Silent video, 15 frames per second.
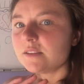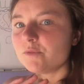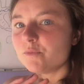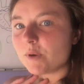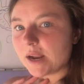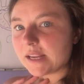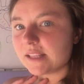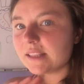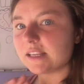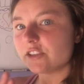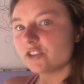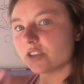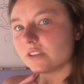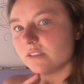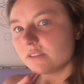
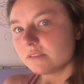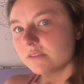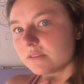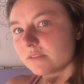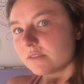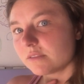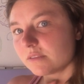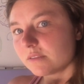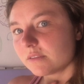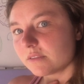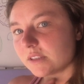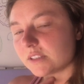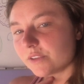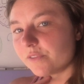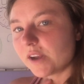Regulation
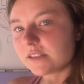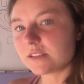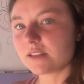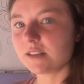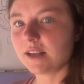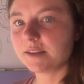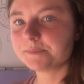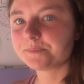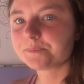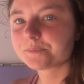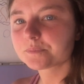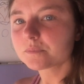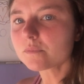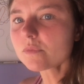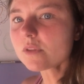is affecting that.
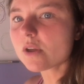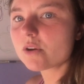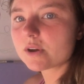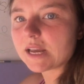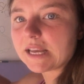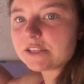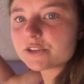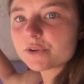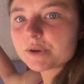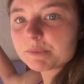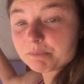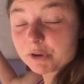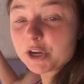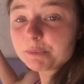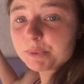Okay, so
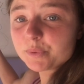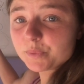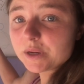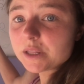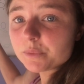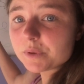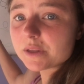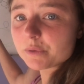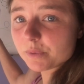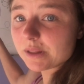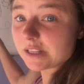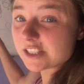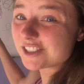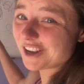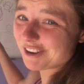it could be really, really,
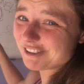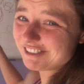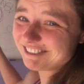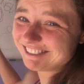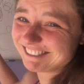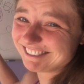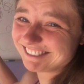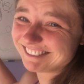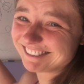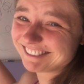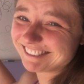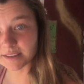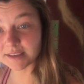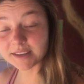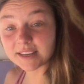really subtle.
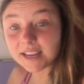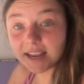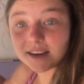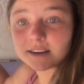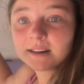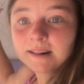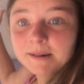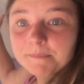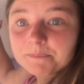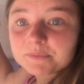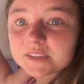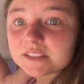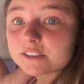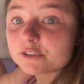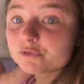and again,
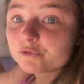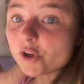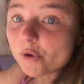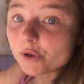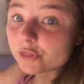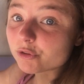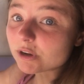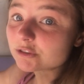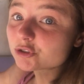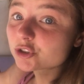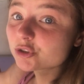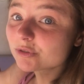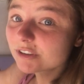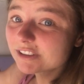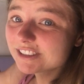this is flowing throughout
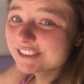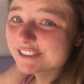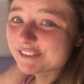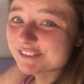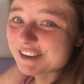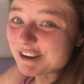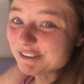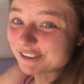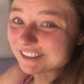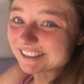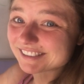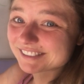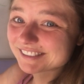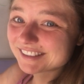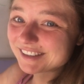trillions of
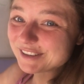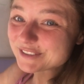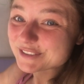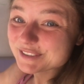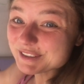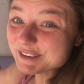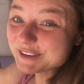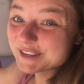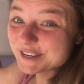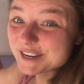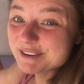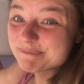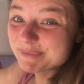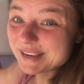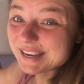networks. So there
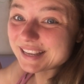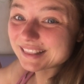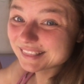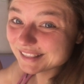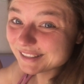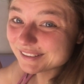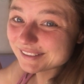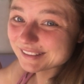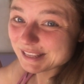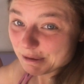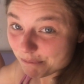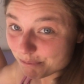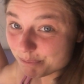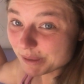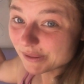could be literally
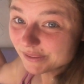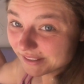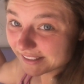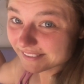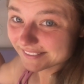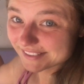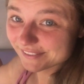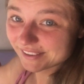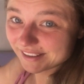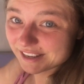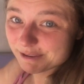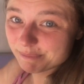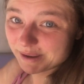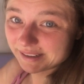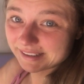billions of
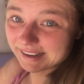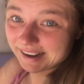independent